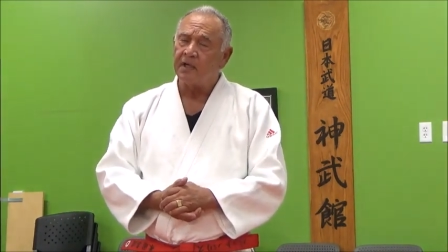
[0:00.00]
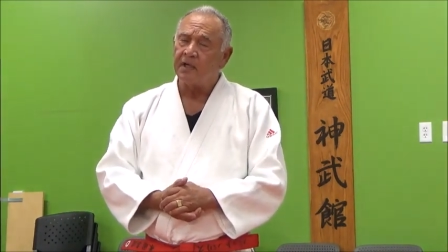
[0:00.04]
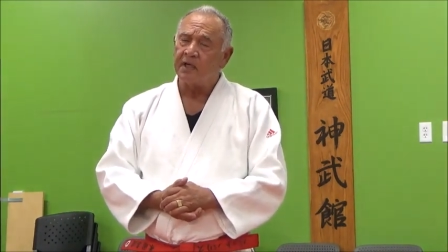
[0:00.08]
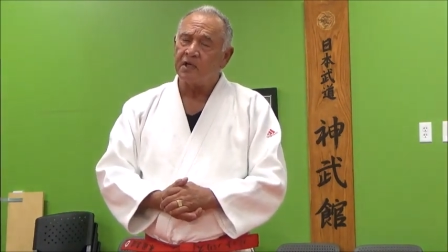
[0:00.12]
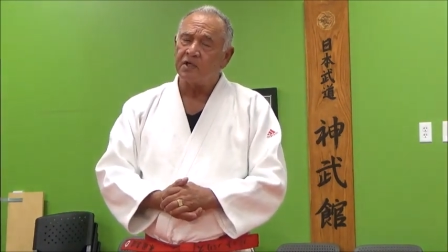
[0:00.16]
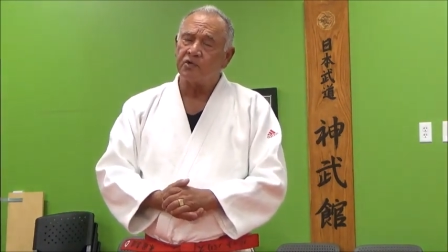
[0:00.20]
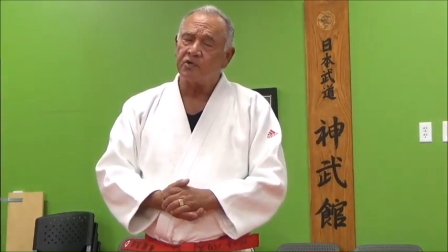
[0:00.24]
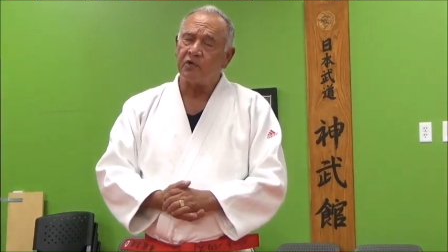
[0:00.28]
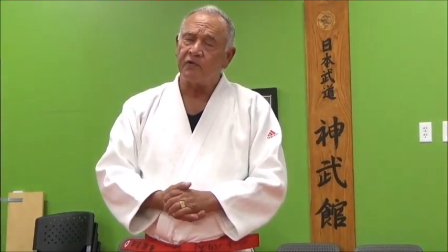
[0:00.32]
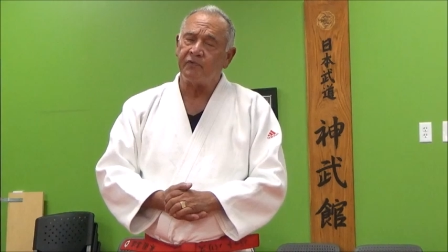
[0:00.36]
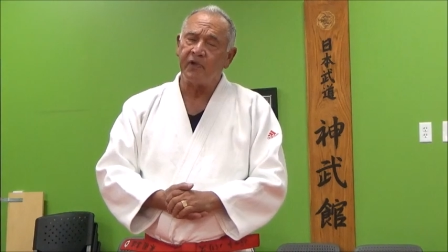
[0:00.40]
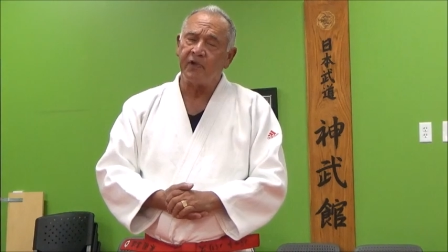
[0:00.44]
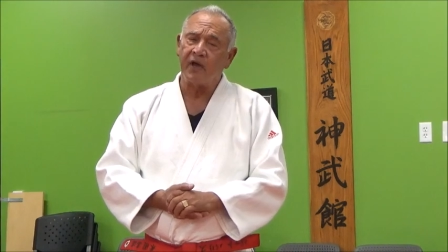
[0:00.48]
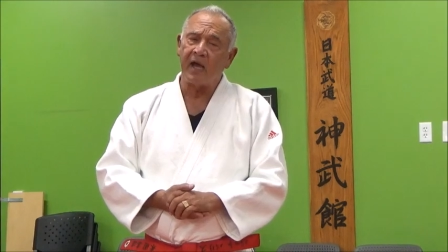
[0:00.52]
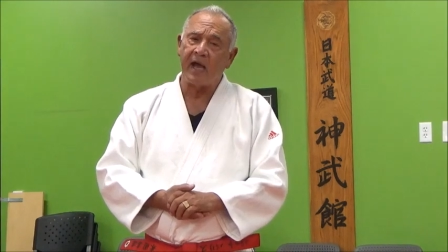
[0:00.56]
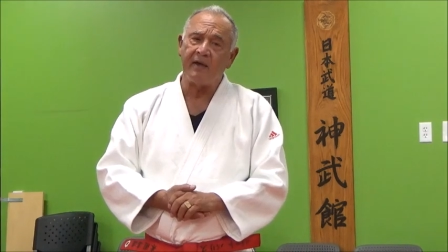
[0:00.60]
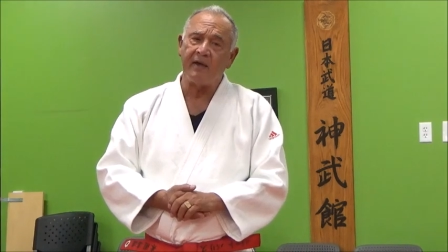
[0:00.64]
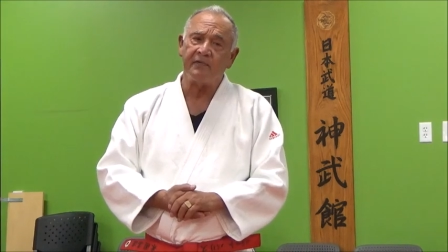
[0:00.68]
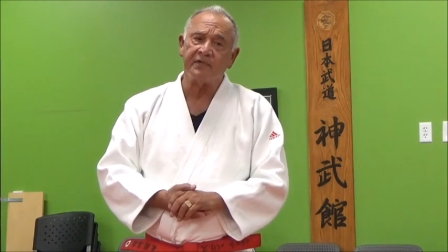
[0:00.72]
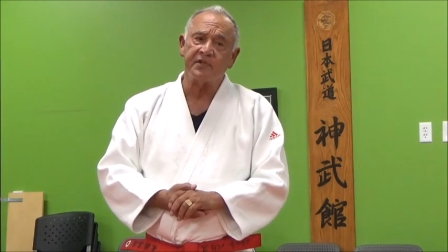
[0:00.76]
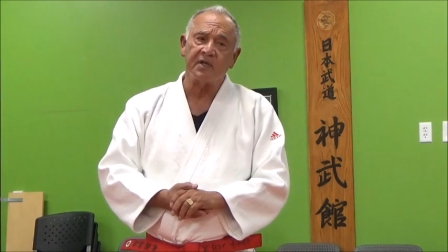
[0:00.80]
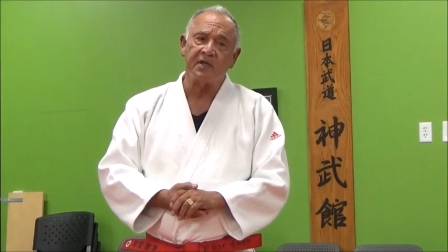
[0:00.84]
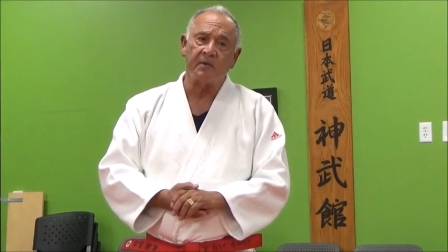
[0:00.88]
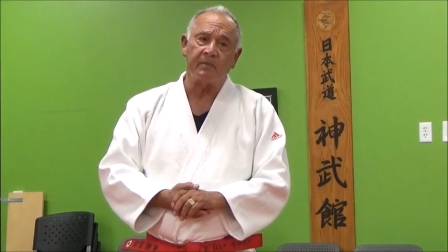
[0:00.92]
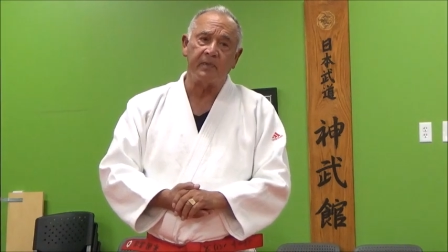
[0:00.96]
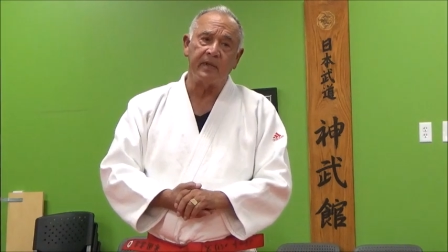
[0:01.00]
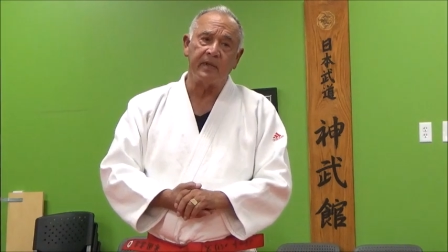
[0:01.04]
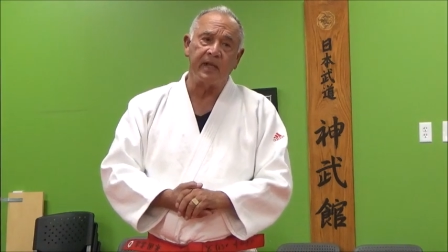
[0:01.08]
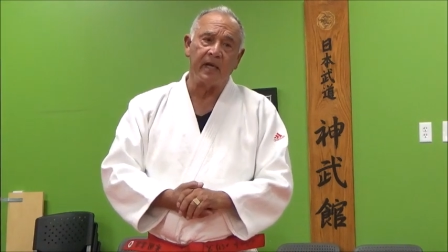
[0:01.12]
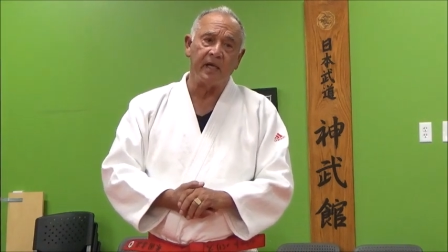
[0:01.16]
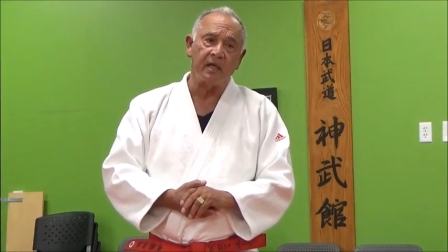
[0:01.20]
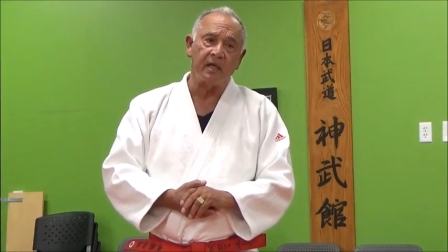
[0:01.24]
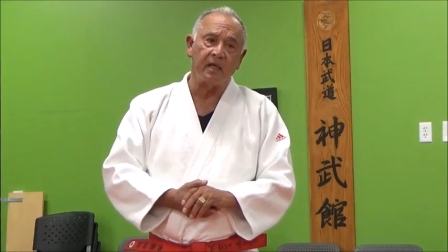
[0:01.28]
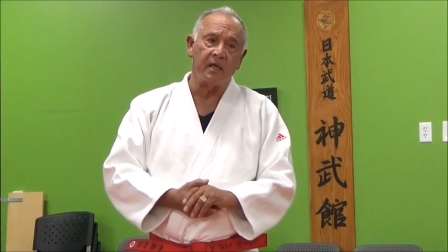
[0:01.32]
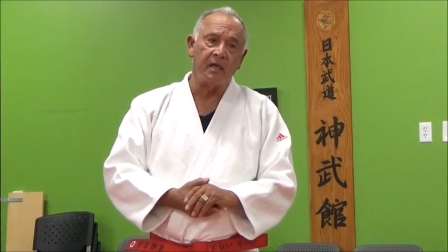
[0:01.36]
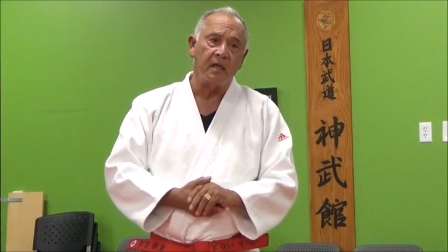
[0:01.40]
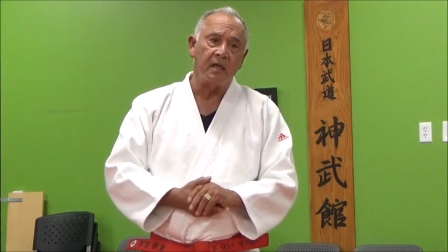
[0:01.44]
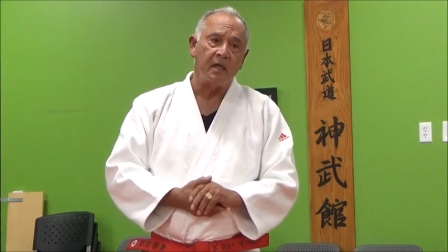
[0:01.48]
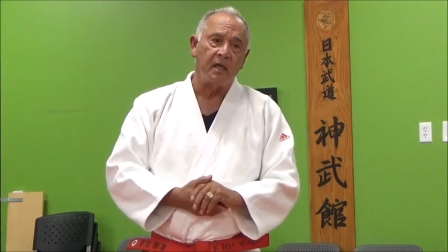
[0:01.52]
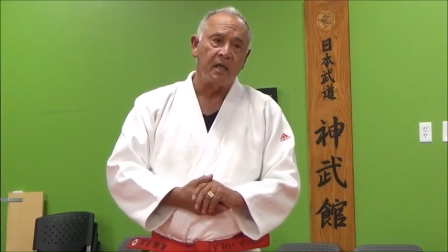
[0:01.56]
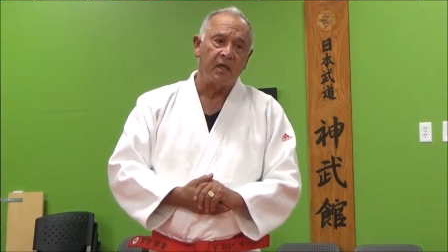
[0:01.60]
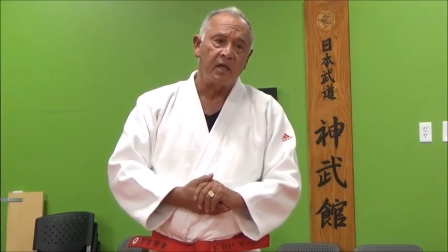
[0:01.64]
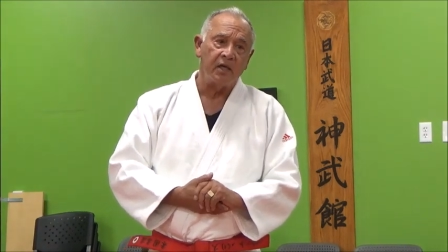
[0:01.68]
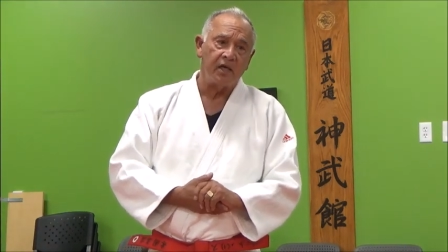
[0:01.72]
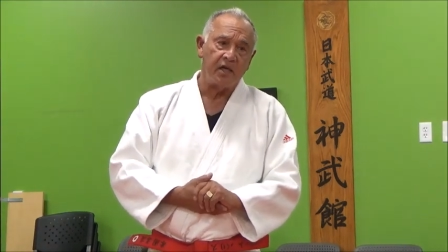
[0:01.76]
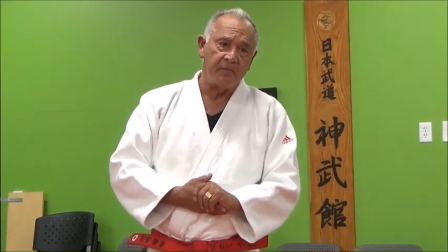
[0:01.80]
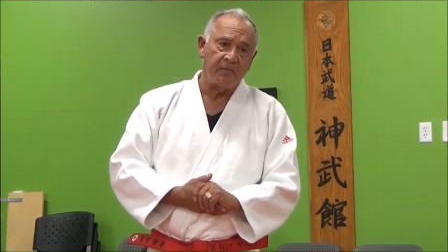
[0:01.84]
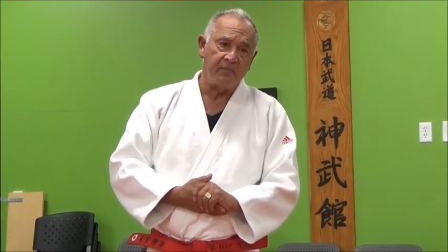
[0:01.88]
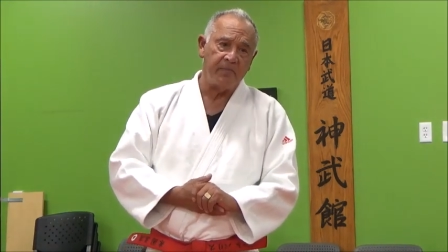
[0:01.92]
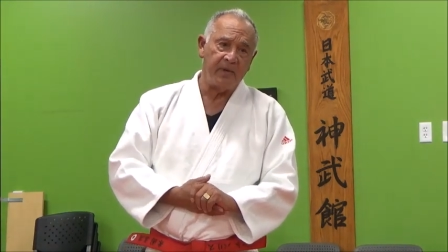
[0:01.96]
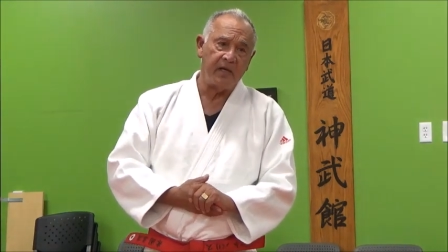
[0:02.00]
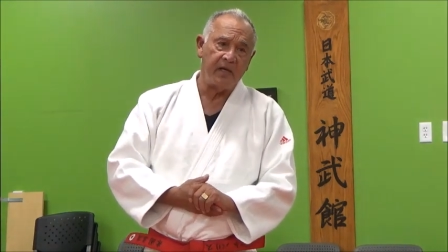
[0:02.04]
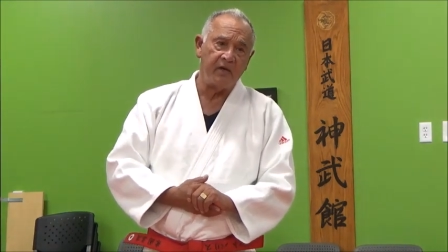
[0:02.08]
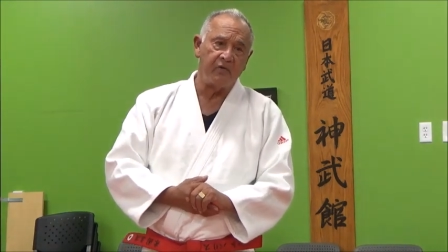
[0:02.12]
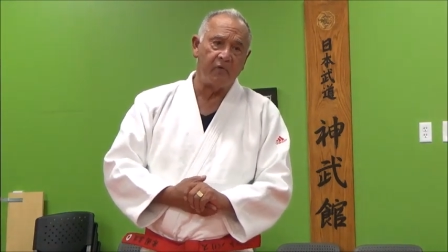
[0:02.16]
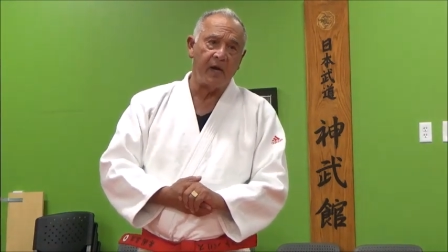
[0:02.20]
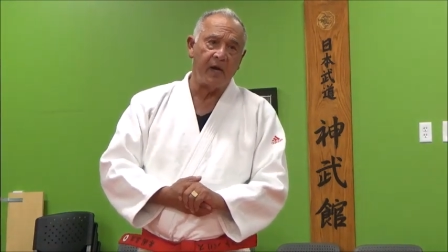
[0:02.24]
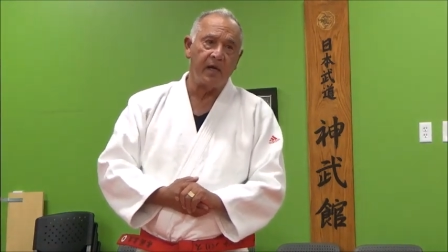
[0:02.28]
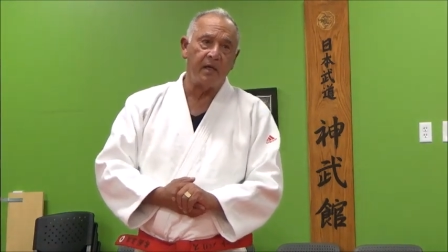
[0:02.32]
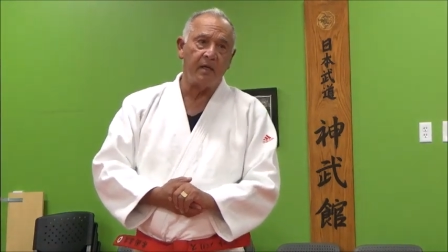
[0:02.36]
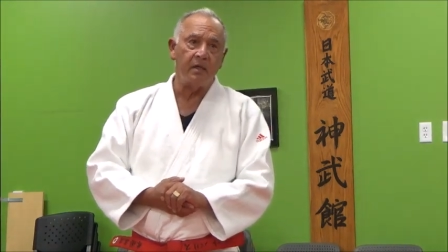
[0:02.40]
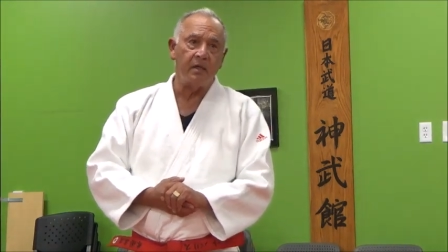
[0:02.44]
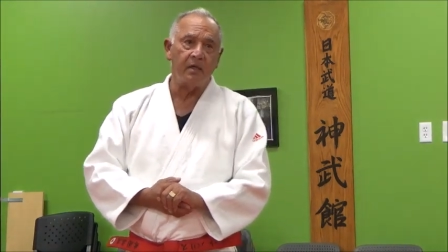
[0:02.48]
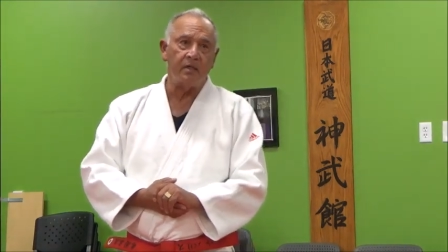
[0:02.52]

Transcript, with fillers: So if you have someone that can be great,